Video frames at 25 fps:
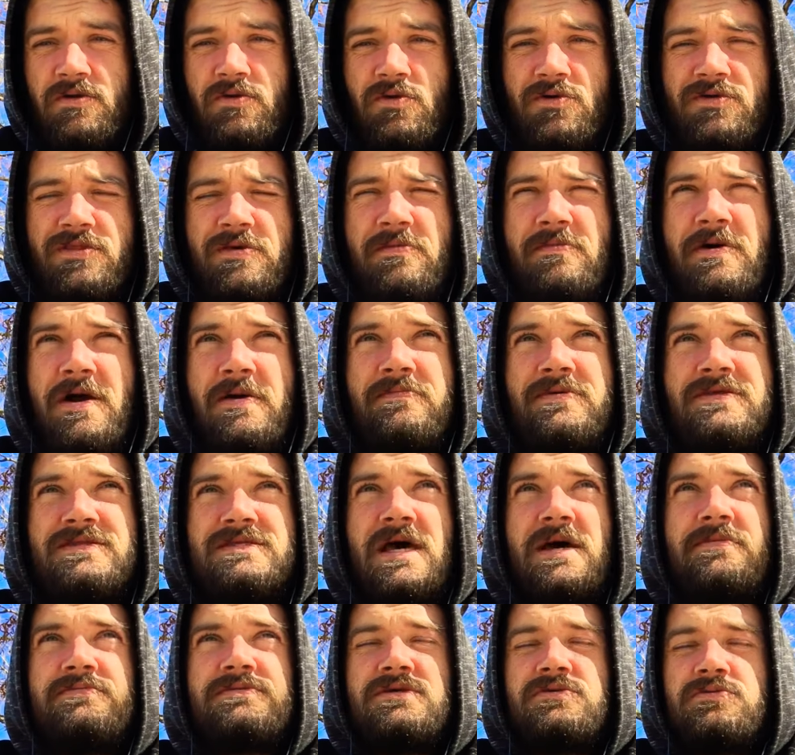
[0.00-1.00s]
or they might be
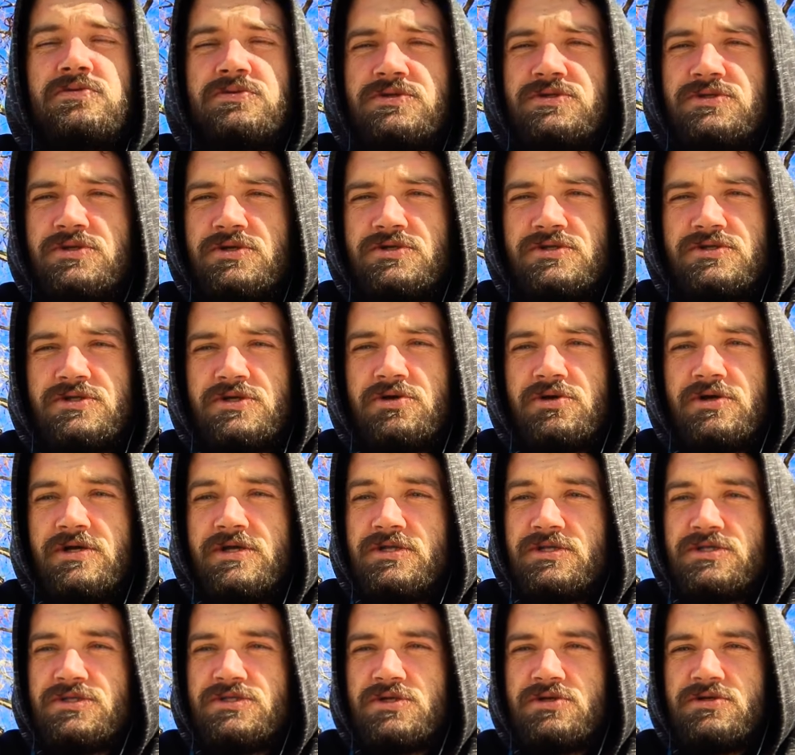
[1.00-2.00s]
tapped into a certain degree
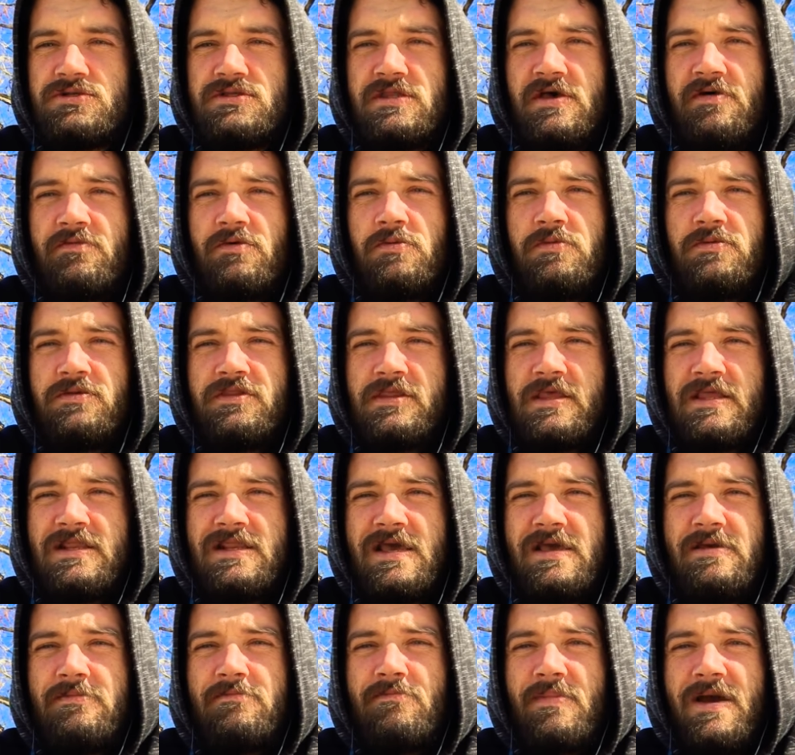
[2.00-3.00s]
and a certain level, but they
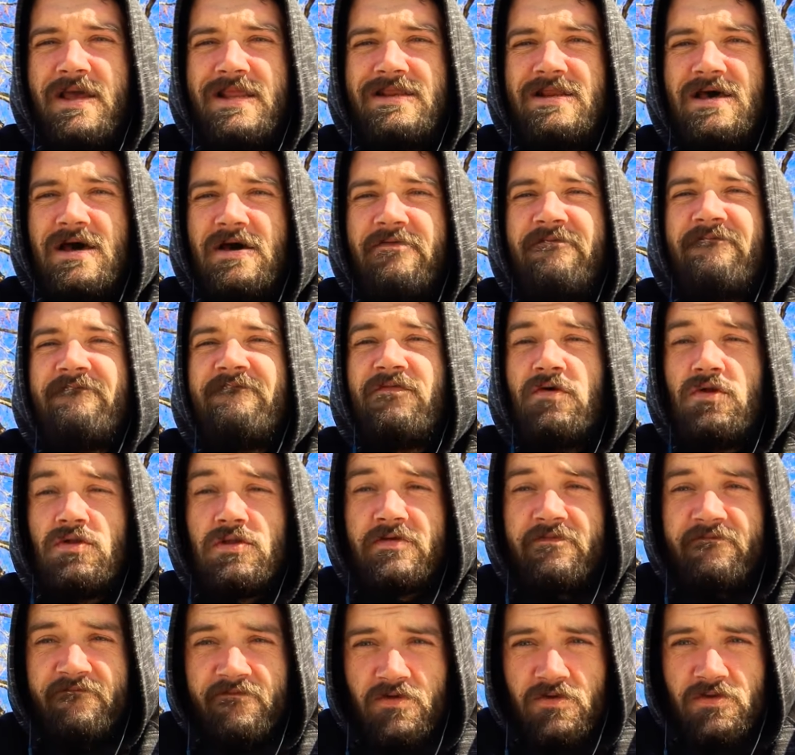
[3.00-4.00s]
might not
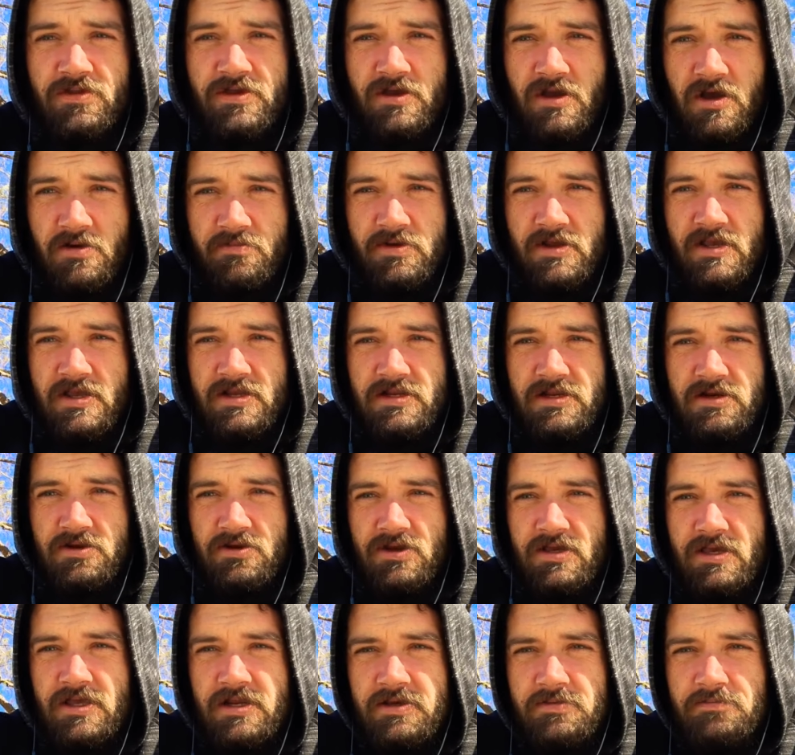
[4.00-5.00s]
fully comprehend it or
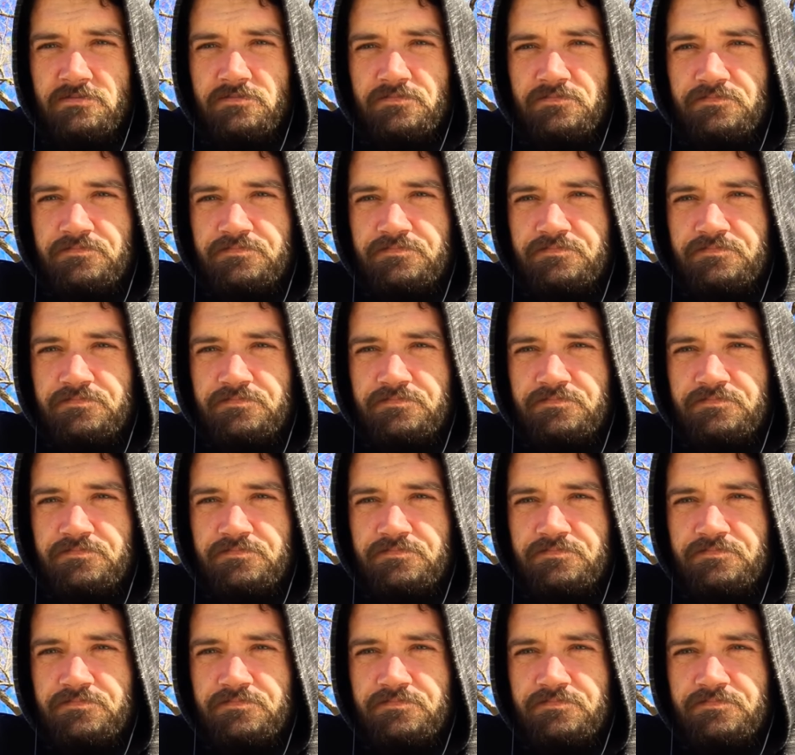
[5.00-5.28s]
get it.